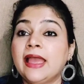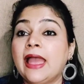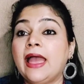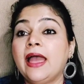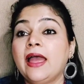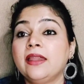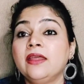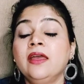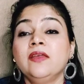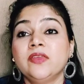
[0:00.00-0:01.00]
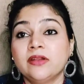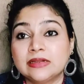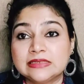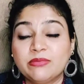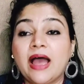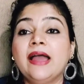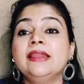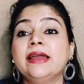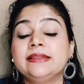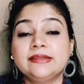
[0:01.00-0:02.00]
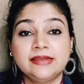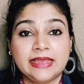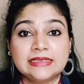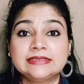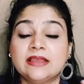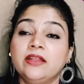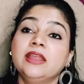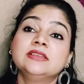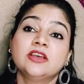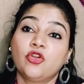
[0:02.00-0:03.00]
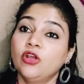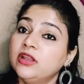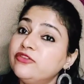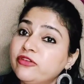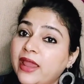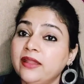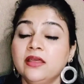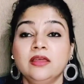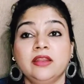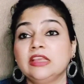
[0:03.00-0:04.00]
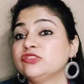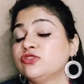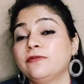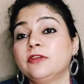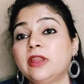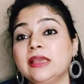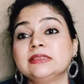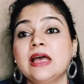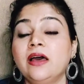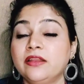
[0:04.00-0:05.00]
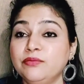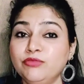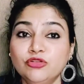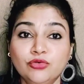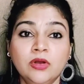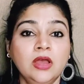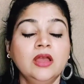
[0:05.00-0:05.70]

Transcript: And there are some highlighted days. Sundays are all in red, rest of the days are in blue.